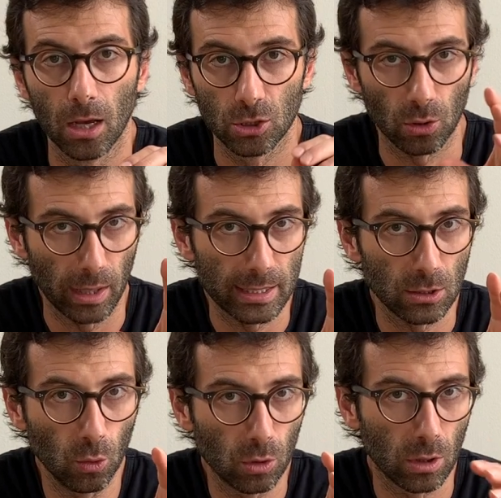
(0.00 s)
So let's
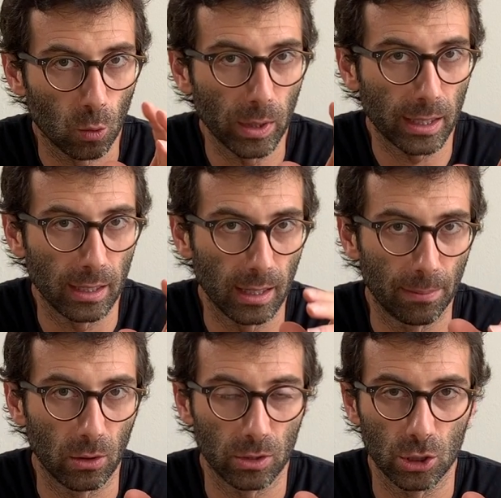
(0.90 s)
look quickly
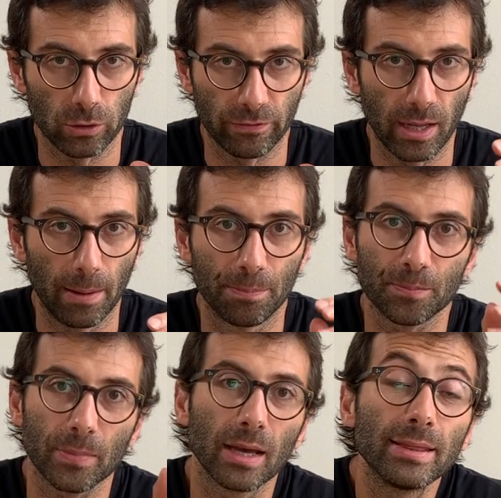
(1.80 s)
about each of them.
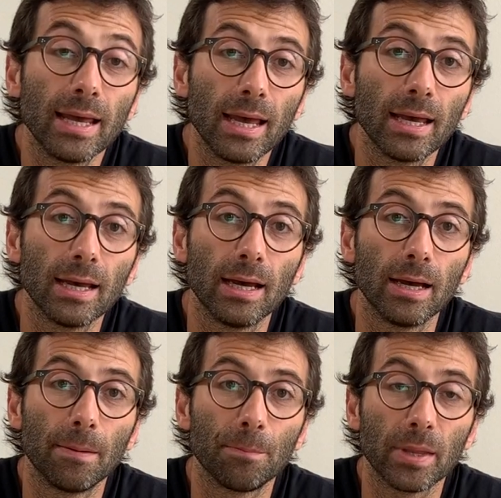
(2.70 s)
The
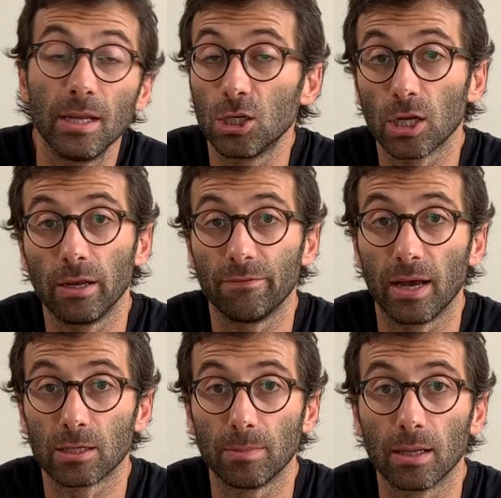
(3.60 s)
um, initial
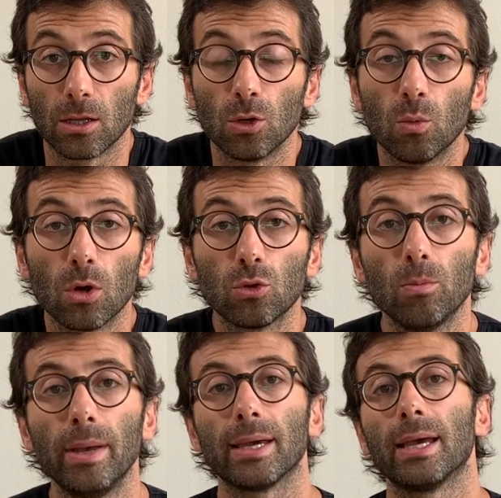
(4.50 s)
investment, you want to
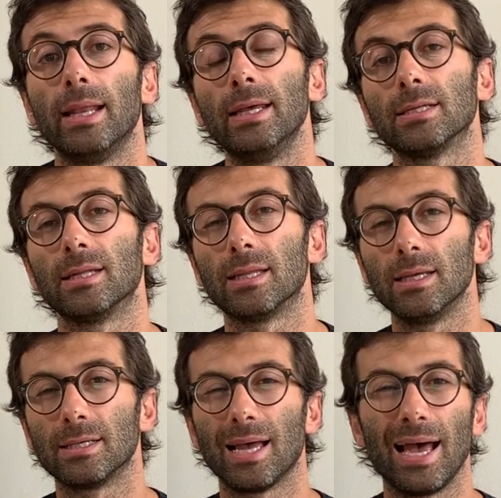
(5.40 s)
make a list that
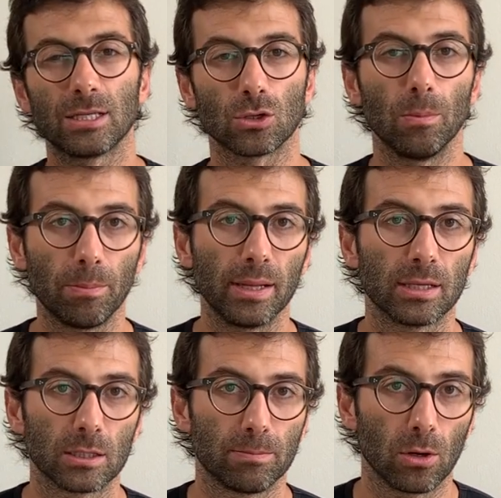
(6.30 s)
is as complete
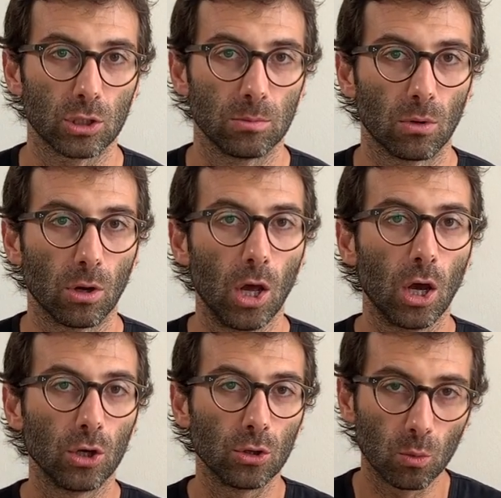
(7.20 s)
as possible.
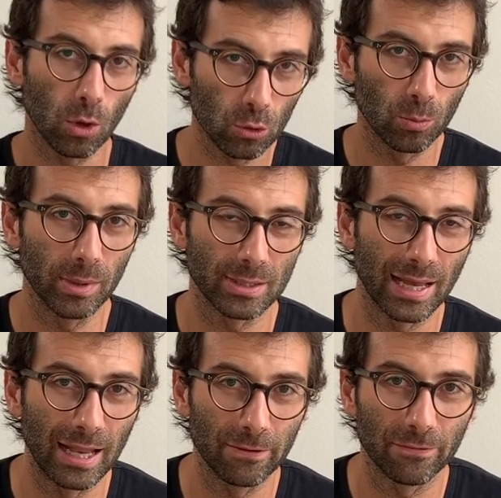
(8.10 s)
You don't want to miss
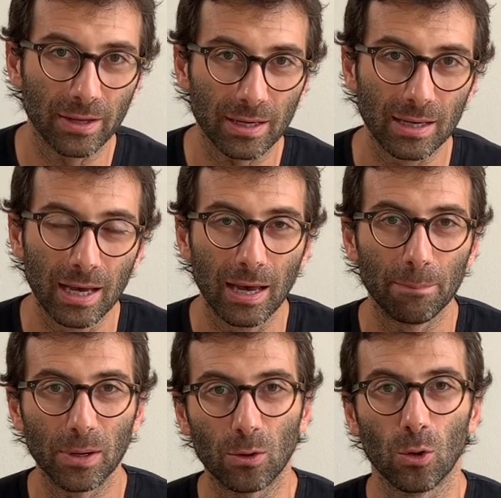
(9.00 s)
anything
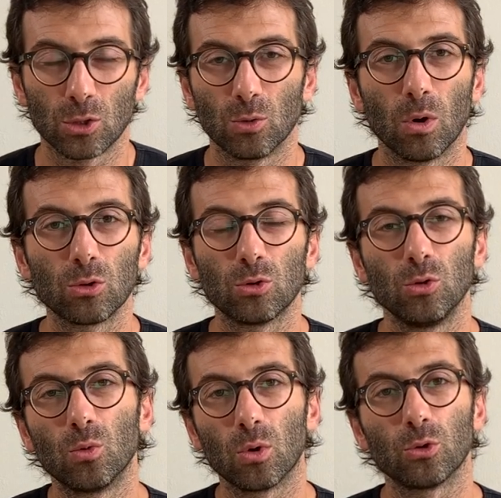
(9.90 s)
because you, want, you
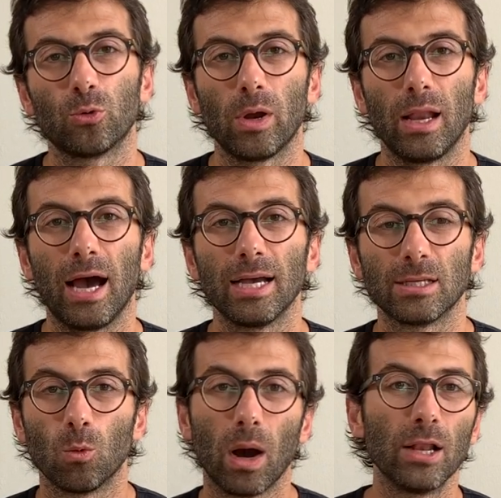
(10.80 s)
don't want to realize
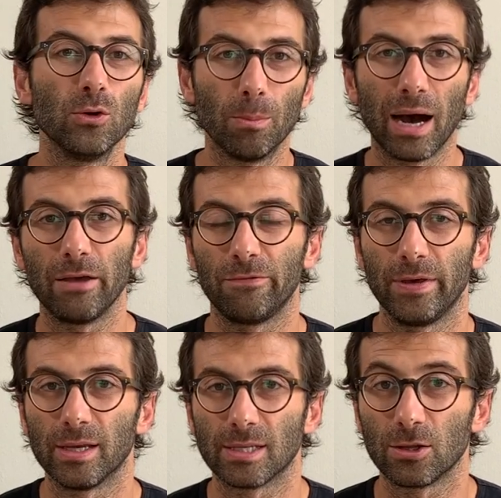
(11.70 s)
why you buy
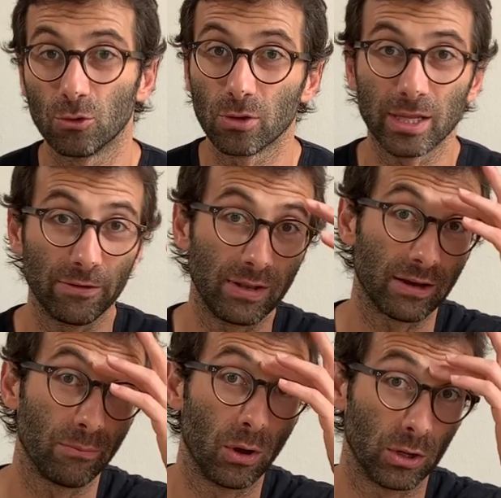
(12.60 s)
things that you don't have
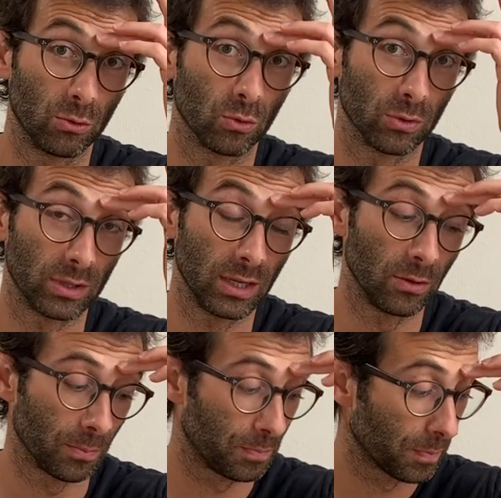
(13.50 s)
enough money to continue.